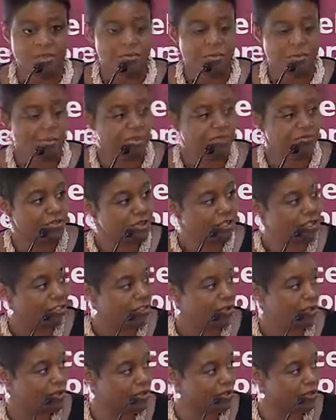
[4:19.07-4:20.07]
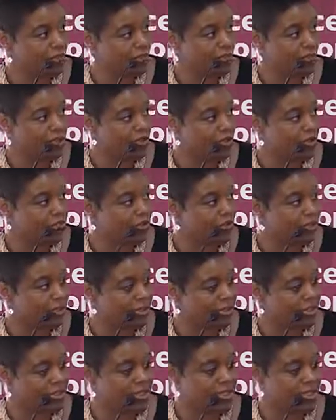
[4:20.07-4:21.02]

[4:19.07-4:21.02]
but we're really talking about the ability